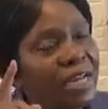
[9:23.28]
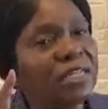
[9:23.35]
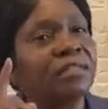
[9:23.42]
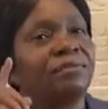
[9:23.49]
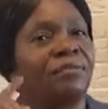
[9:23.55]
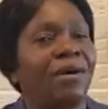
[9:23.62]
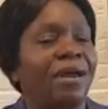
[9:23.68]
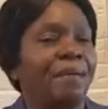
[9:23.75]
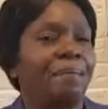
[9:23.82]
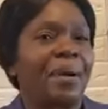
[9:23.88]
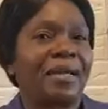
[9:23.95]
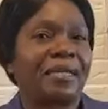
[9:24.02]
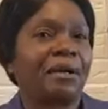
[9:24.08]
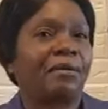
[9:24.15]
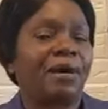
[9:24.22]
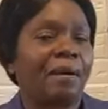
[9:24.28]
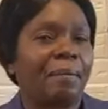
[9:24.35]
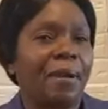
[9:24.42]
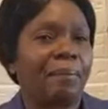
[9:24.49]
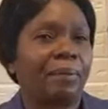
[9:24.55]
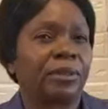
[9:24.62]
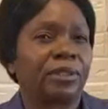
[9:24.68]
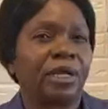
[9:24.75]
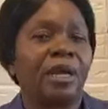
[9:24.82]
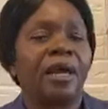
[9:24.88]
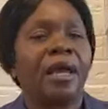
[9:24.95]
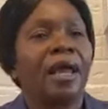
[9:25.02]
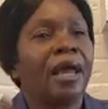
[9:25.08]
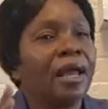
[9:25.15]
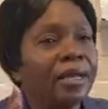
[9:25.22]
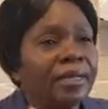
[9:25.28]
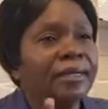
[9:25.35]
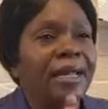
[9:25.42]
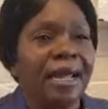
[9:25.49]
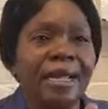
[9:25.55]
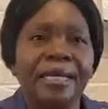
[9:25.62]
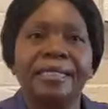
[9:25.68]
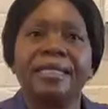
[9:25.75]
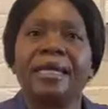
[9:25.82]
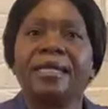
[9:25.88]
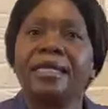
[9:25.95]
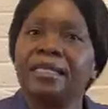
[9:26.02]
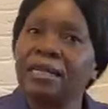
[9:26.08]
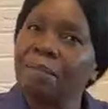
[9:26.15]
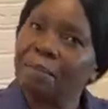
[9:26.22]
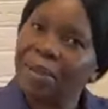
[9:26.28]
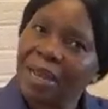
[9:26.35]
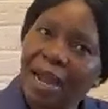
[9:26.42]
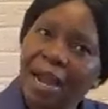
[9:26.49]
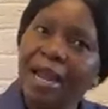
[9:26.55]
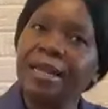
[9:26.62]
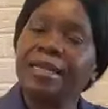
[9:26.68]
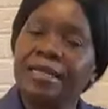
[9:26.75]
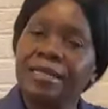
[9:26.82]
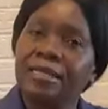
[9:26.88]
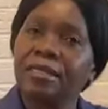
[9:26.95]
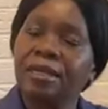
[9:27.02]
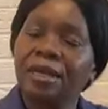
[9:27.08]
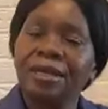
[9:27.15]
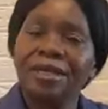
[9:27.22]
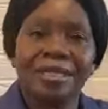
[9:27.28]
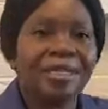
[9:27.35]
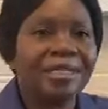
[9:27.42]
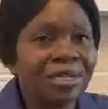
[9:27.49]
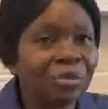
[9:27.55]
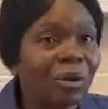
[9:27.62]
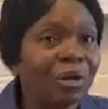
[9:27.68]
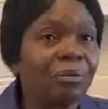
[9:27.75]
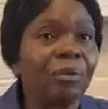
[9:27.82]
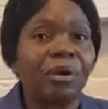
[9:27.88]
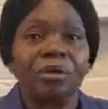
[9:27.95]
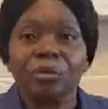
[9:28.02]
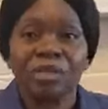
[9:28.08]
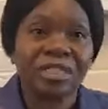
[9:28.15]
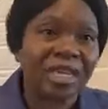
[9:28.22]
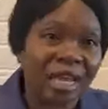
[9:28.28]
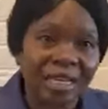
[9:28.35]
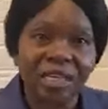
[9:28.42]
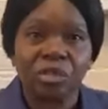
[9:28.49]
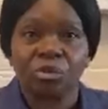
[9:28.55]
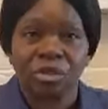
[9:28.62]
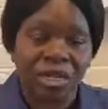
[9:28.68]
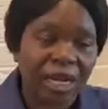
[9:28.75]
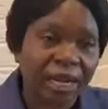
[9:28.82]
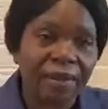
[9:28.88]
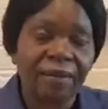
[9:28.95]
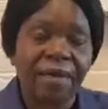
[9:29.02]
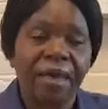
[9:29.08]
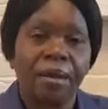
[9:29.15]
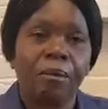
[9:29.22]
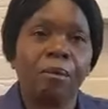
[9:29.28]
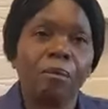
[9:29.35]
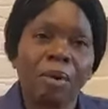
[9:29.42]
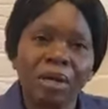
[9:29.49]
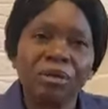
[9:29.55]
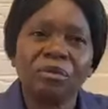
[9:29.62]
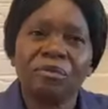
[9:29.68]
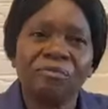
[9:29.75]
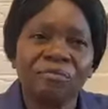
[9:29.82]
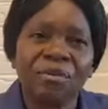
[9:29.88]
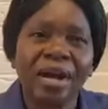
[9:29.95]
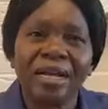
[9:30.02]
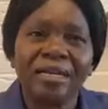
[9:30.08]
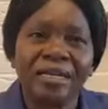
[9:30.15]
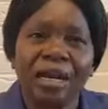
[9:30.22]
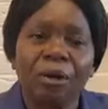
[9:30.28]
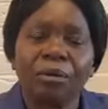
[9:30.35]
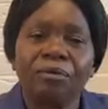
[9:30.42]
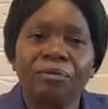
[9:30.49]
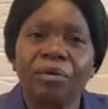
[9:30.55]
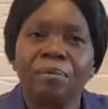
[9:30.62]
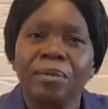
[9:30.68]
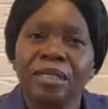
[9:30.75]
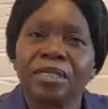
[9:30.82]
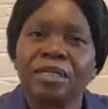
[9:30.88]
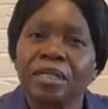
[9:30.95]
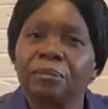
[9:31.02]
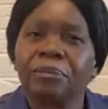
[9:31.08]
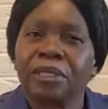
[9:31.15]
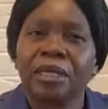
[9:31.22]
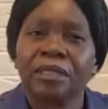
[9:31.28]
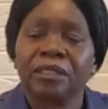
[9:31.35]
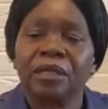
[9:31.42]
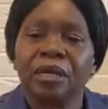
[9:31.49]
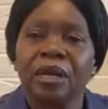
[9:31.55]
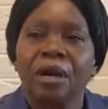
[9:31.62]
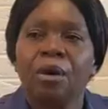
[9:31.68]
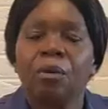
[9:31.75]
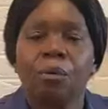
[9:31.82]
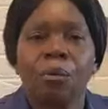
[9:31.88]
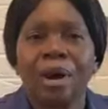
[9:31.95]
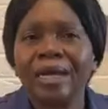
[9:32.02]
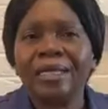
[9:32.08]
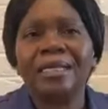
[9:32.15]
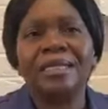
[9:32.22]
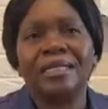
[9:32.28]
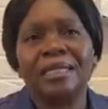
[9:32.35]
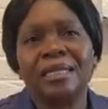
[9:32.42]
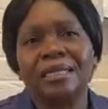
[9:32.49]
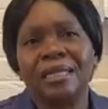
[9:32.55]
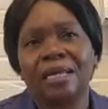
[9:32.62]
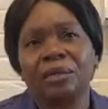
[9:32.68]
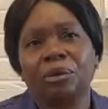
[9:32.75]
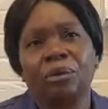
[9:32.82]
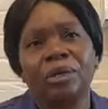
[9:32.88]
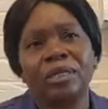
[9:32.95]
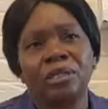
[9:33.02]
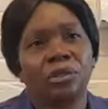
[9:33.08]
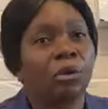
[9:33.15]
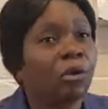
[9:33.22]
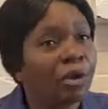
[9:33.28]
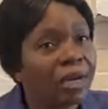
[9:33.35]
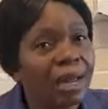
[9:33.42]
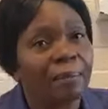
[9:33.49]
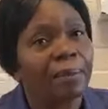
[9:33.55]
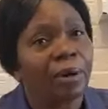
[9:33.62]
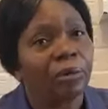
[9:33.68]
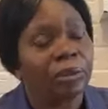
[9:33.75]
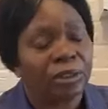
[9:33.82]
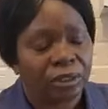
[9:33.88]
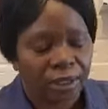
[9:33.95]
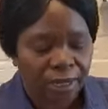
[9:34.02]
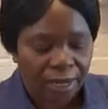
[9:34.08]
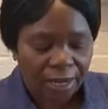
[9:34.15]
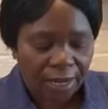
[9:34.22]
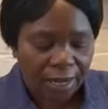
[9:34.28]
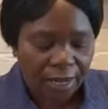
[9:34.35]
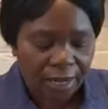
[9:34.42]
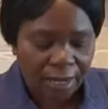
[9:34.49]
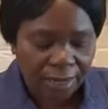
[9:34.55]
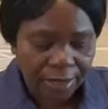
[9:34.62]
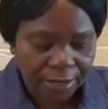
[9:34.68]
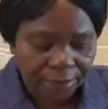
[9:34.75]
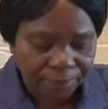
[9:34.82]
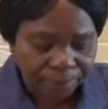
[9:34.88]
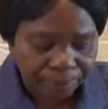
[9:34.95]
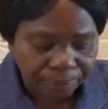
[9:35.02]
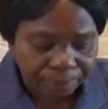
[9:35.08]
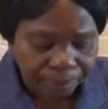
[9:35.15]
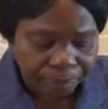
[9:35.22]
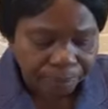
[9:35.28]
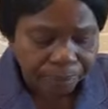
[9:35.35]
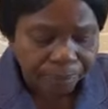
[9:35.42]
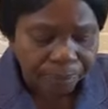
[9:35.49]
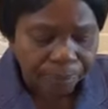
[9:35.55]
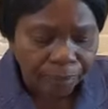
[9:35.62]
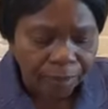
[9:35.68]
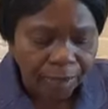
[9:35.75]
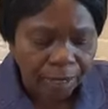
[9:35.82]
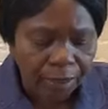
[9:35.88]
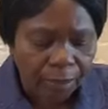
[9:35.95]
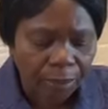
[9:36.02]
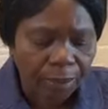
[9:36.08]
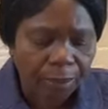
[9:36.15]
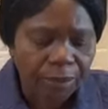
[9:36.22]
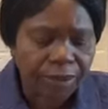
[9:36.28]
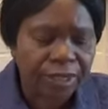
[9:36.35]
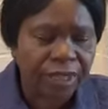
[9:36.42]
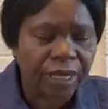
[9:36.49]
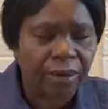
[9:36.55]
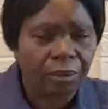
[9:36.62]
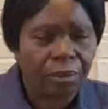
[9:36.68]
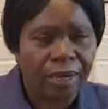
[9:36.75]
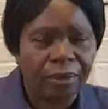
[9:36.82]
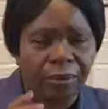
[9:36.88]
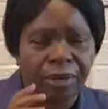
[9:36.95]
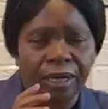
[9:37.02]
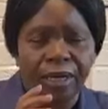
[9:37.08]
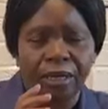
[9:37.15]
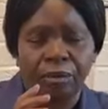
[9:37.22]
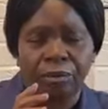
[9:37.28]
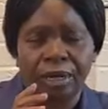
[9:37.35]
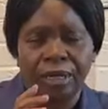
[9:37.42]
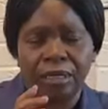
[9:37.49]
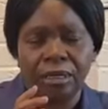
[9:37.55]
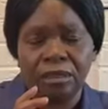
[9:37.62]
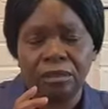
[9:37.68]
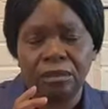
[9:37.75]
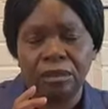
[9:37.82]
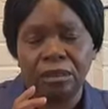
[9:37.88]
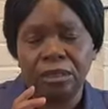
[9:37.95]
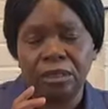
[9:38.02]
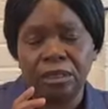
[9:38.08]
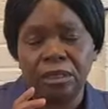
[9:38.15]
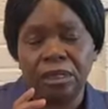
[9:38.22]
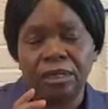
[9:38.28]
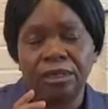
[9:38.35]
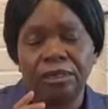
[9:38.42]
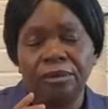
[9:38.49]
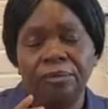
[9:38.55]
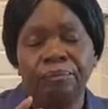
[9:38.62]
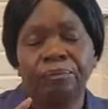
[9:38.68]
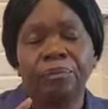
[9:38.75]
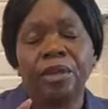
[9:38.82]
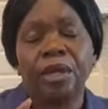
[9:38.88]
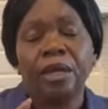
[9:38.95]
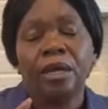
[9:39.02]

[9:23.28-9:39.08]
it's for a particular purpose. And there is a reason behind it. This is what we want to study today. We want to find out from the scriptures, what is it that God is on about? And we will see when in